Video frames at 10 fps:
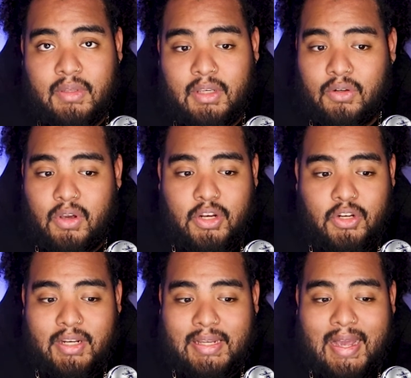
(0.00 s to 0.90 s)
and you
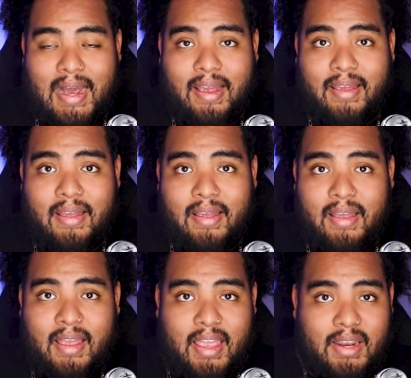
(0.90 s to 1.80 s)
need a guy,
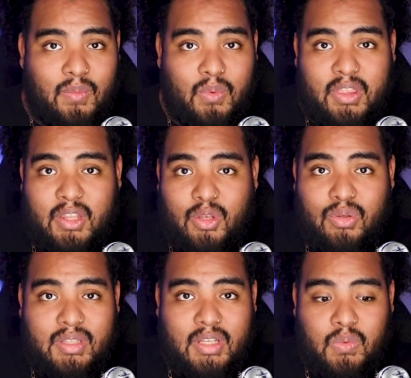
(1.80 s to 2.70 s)
and within
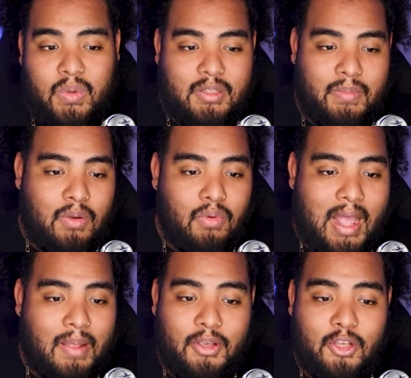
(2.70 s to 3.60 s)
those 6 weeks, Michael
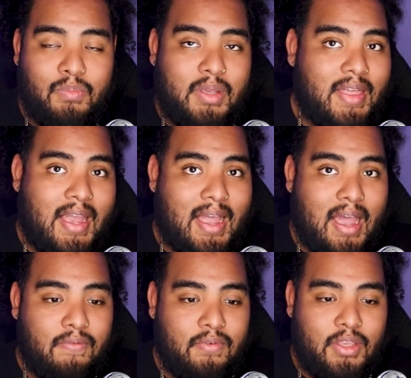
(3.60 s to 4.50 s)
Gallup could be that
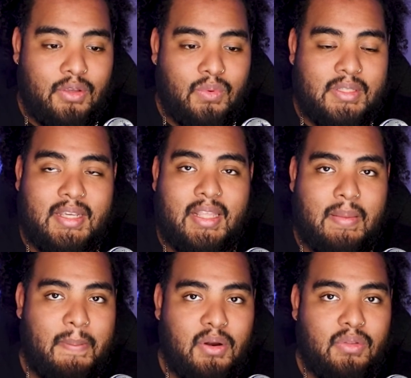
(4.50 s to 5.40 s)
guy for you. Once again,
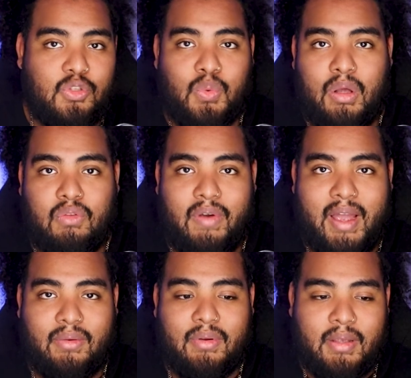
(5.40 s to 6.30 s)
the middle of the 12th
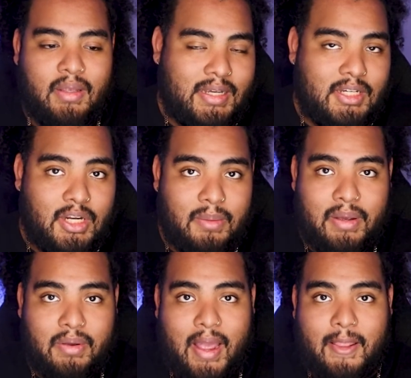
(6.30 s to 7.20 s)
round, take a shot on
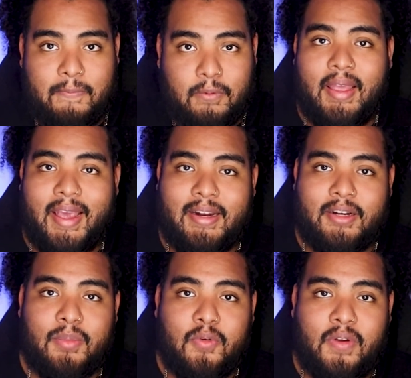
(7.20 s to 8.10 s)
Michael Gallup. And at
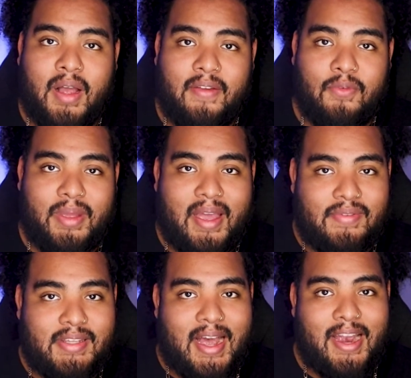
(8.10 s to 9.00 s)
number 5, we
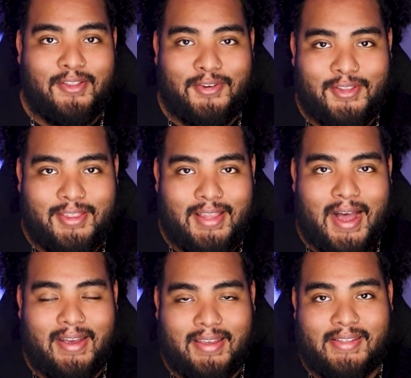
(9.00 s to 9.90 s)
have Tyler
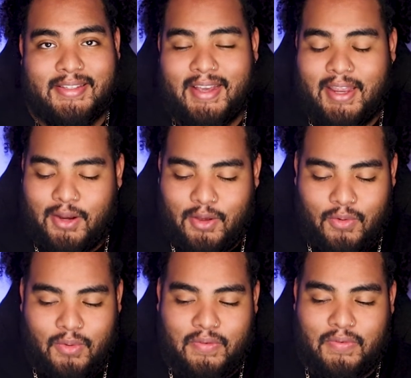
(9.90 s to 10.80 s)
Lockett. I
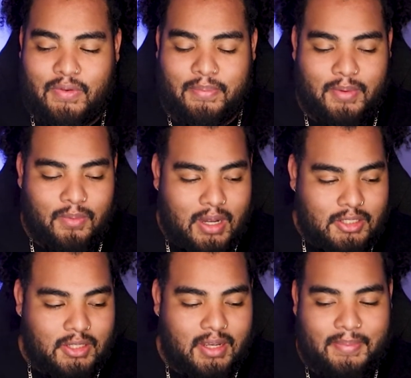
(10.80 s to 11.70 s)
know if you've been
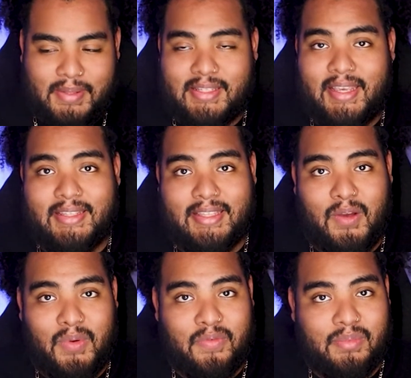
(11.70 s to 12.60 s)
watching, I've been saying stay
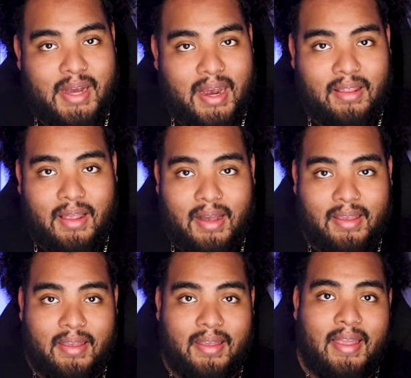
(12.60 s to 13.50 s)
away from Tyler
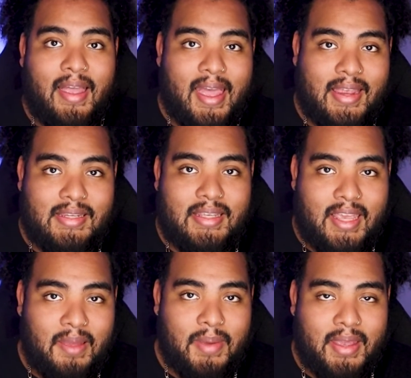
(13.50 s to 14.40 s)
Lockett and
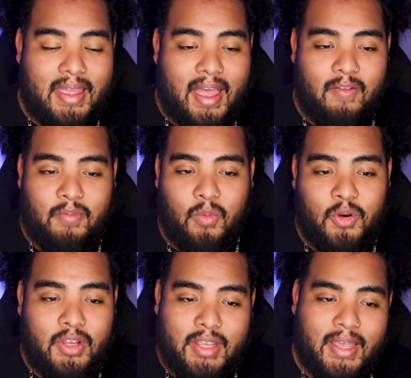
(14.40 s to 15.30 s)
DK Metcalf, but
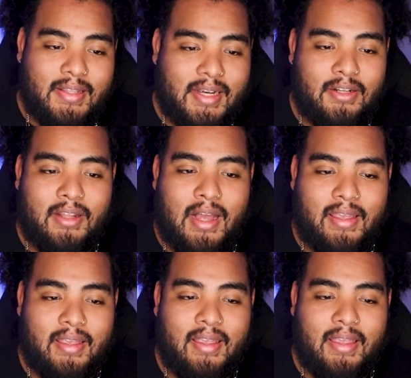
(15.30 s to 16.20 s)
when you can get Tyler
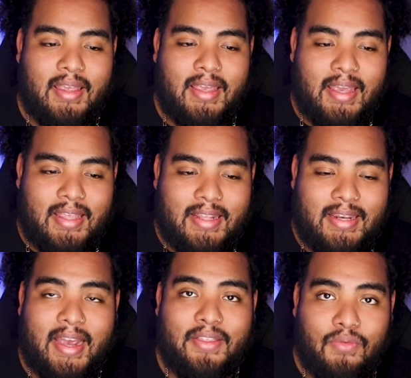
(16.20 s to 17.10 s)
Lockett in the
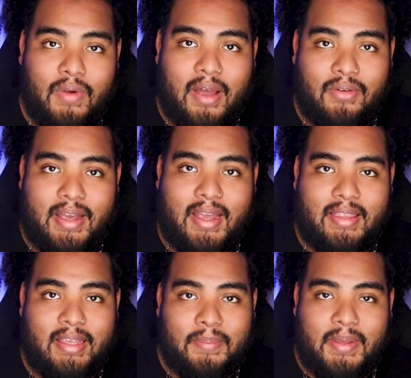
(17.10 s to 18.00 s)
9th round, I
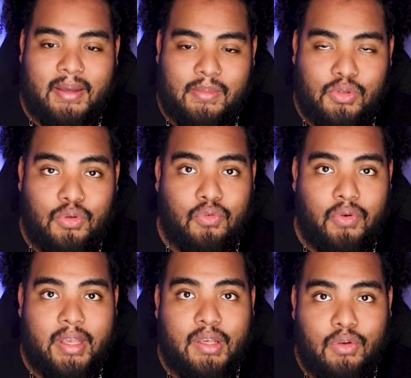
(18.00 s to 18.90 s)
think it becomes
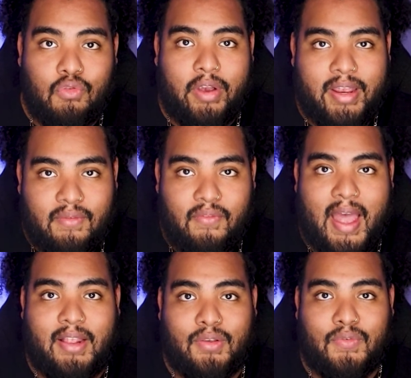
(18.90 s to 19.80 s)
great
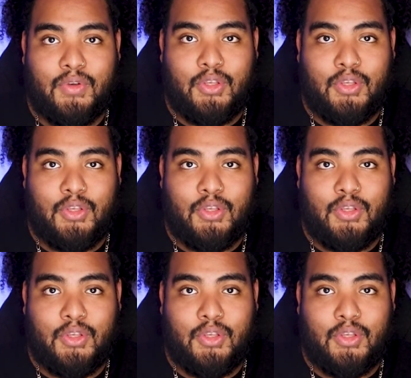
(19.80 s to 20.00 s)
value for